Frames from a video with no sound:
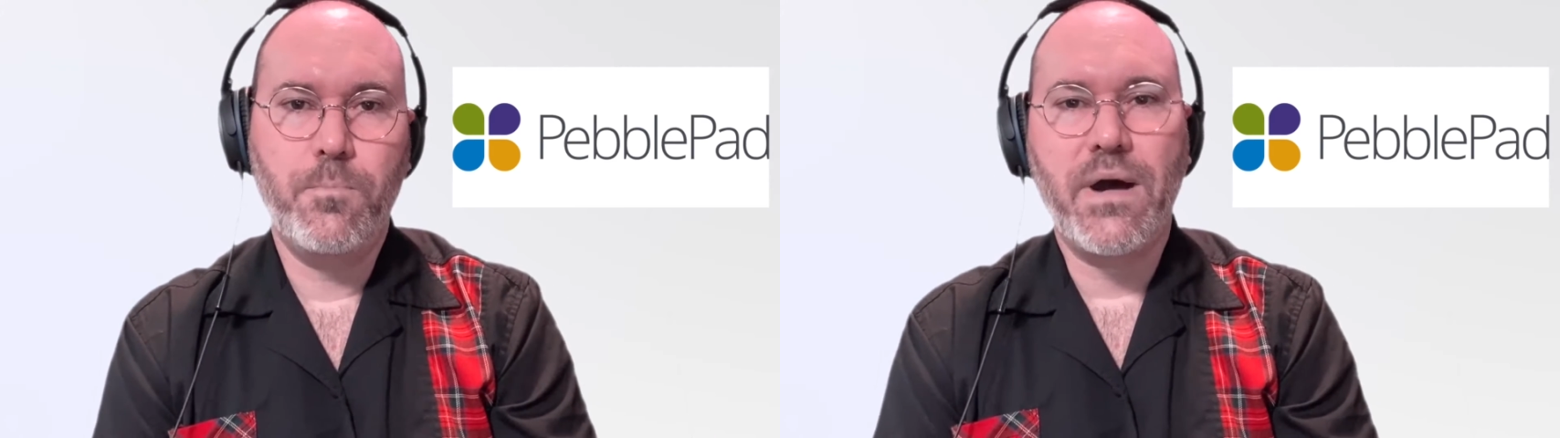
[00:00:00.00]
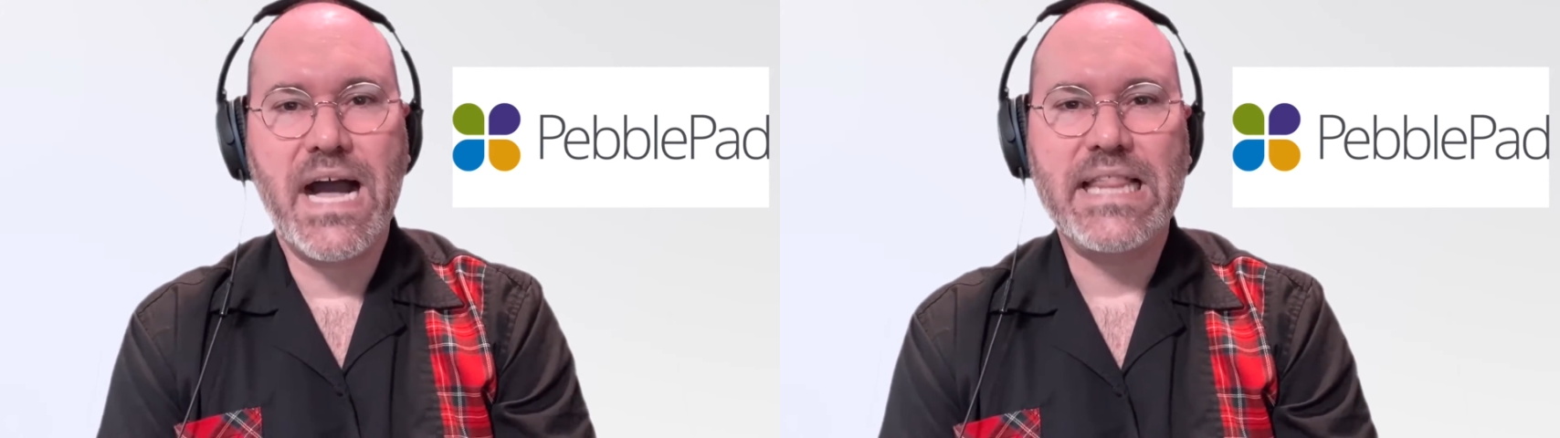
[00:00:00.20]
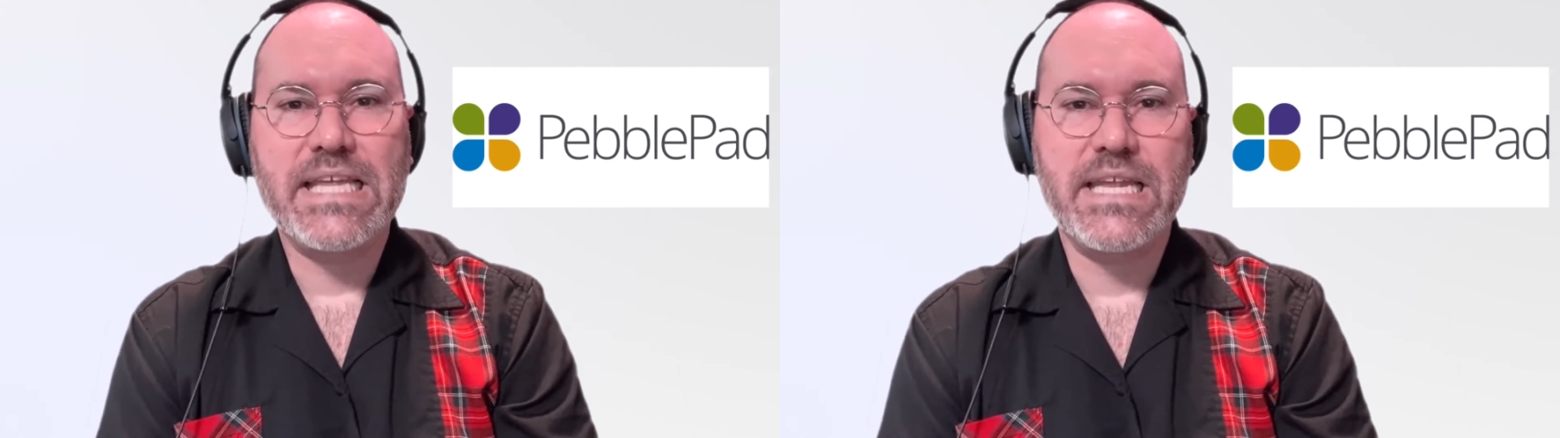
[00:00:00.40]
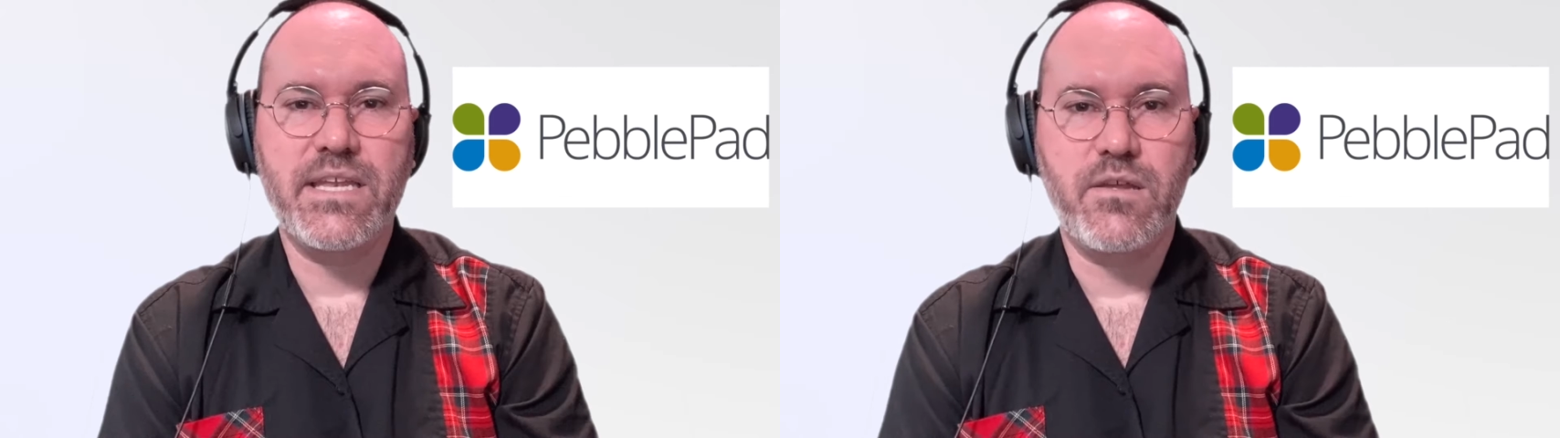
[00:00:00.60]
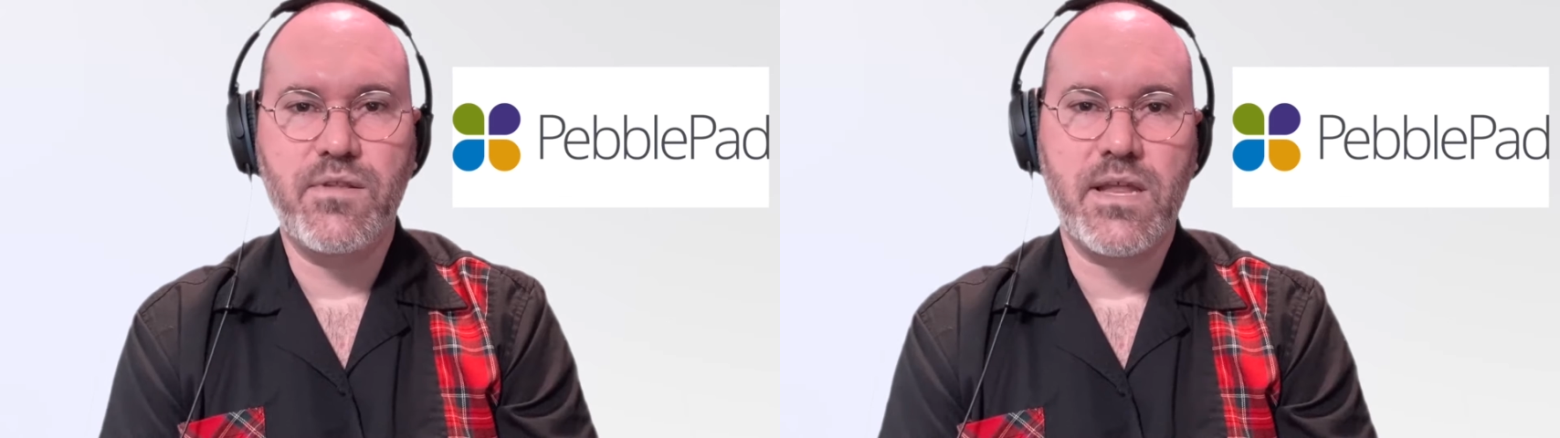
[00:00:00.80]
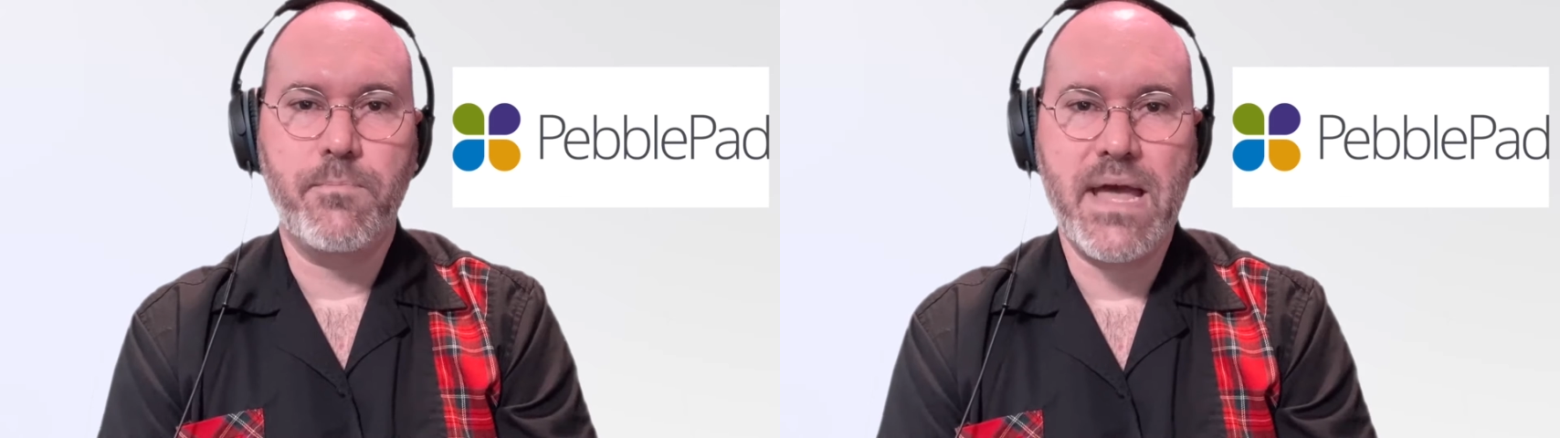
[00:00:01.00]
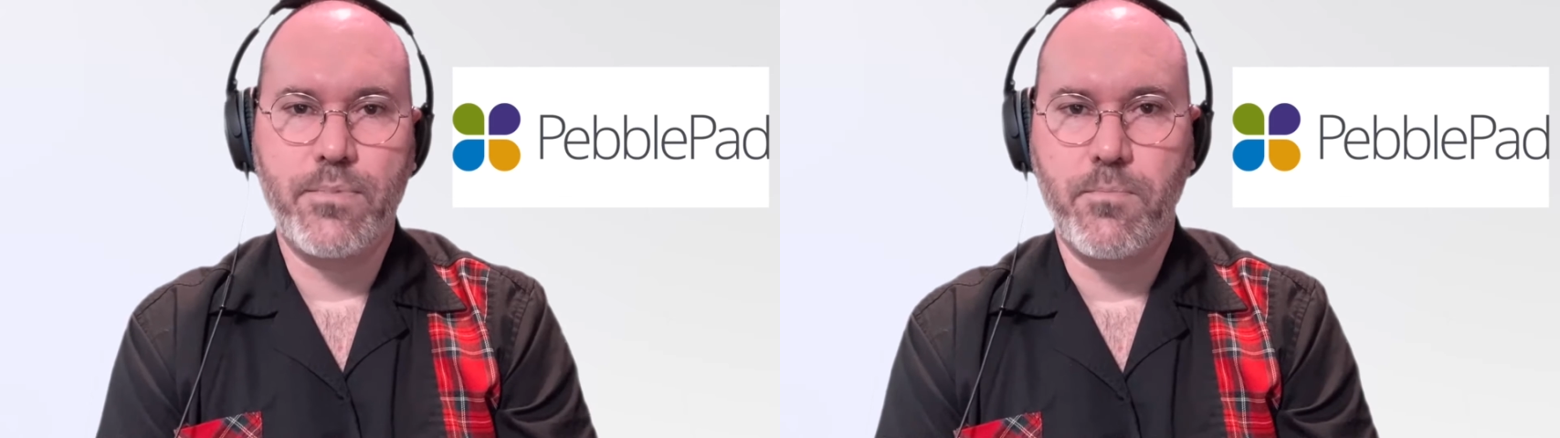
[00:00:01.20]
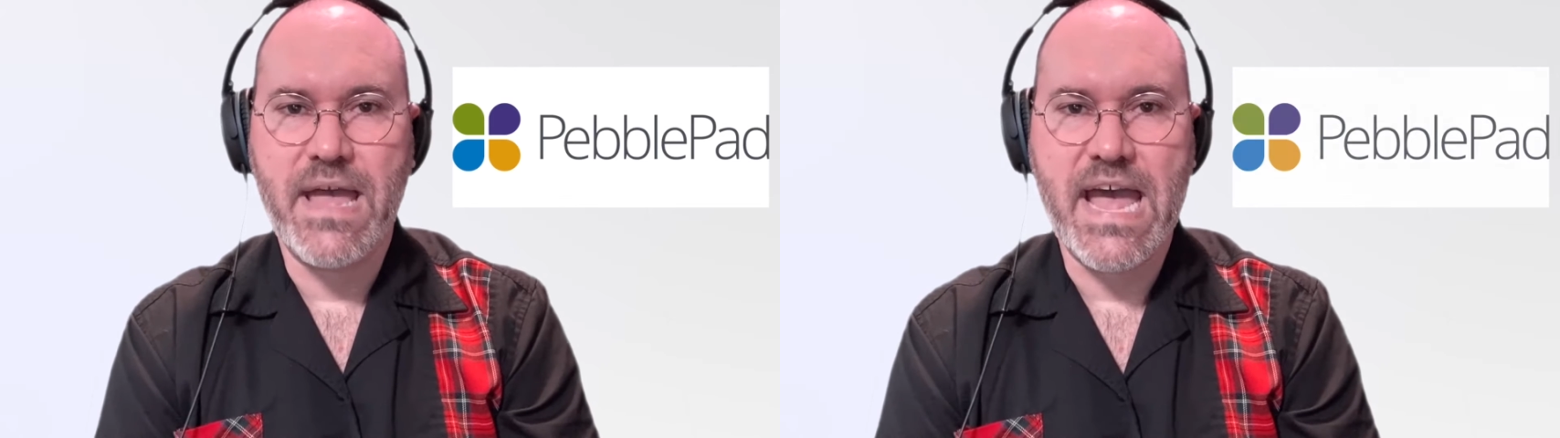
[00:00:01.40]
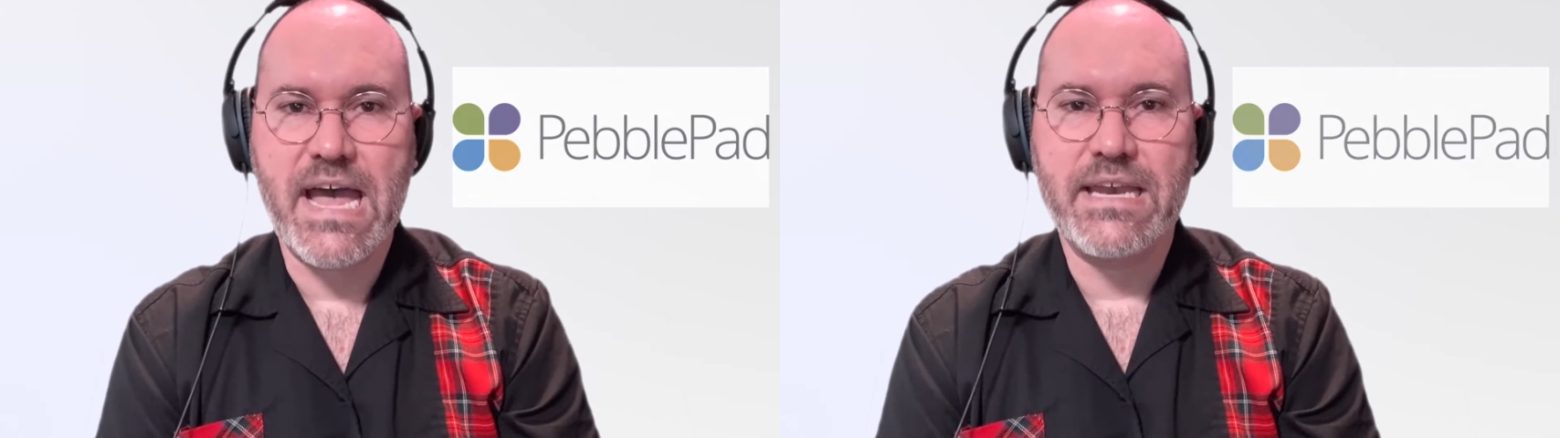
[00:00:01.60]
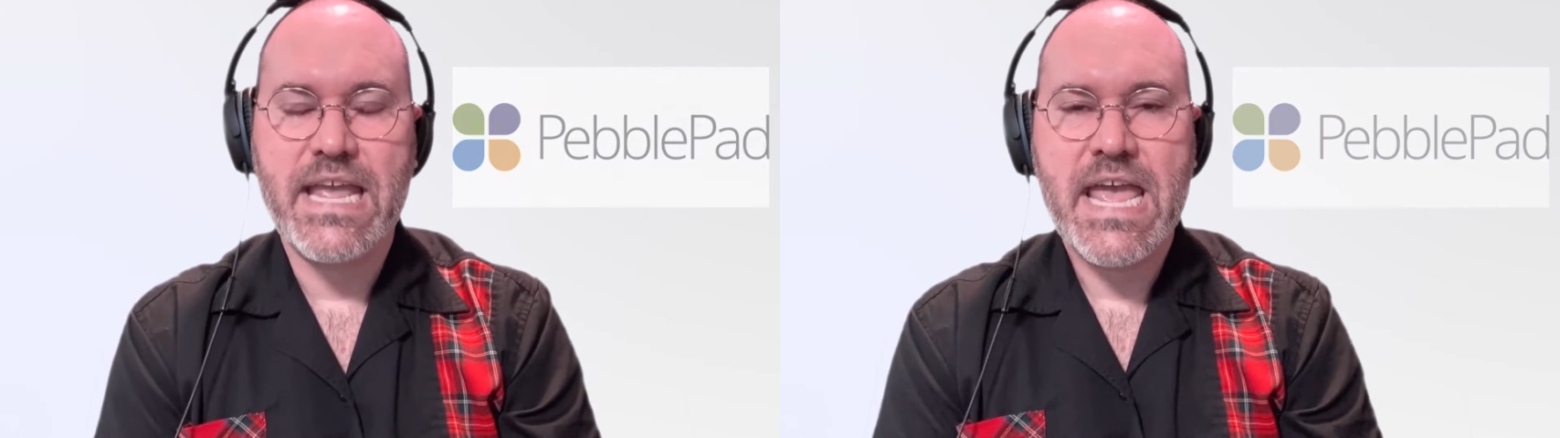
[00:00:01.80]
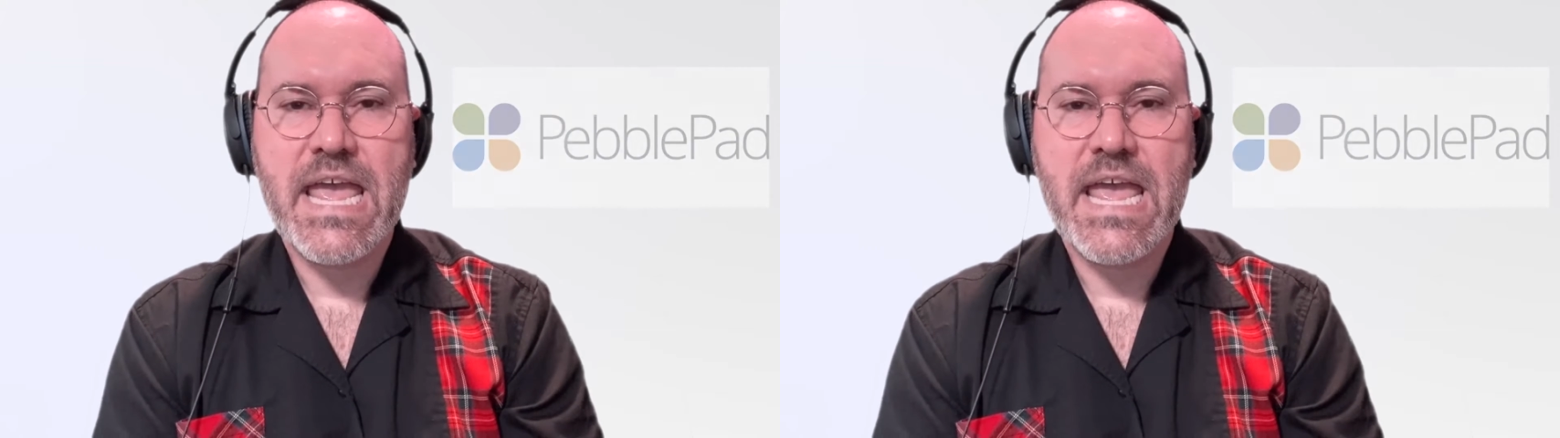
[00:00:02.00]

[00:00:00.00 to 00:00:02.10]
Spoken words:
piloted using PebblePad